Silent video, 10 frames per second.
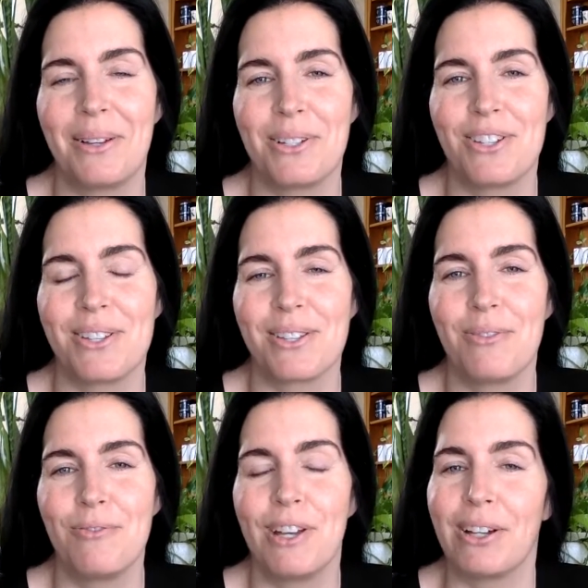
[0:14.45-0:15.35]
which is
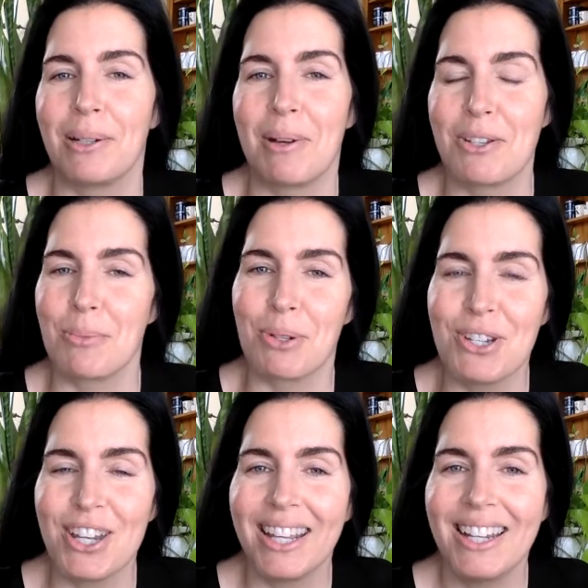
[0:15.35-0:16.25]
very much
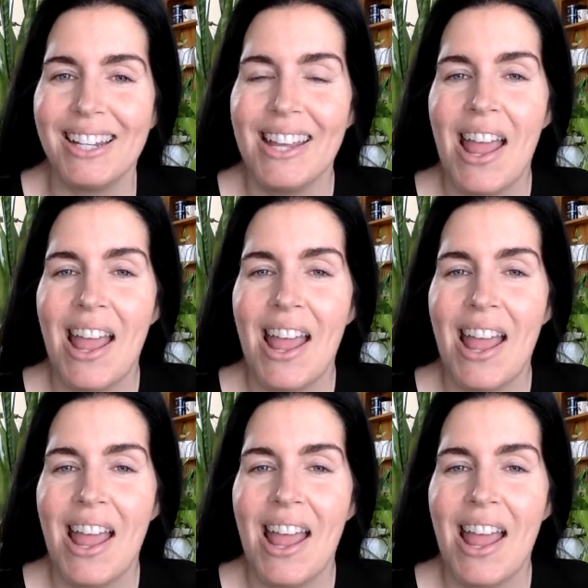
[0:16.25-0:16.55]
appreciated.